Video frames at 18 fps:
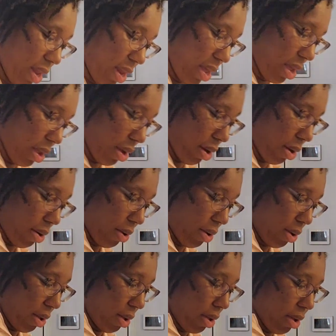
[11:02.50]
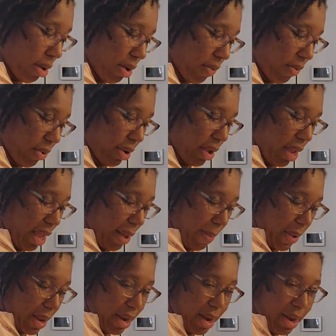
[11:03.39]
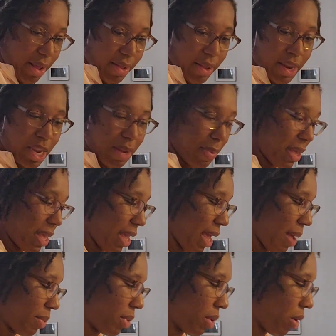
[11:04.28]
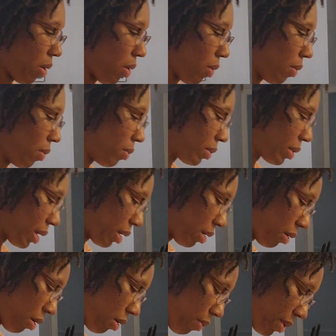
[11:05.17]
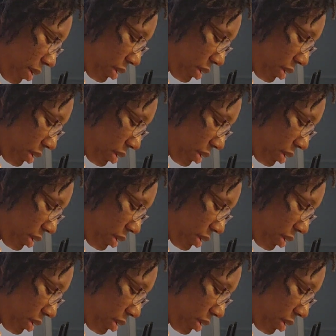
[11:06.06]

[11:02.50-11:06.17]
in here for camping. It doesn't need to be kept cold at all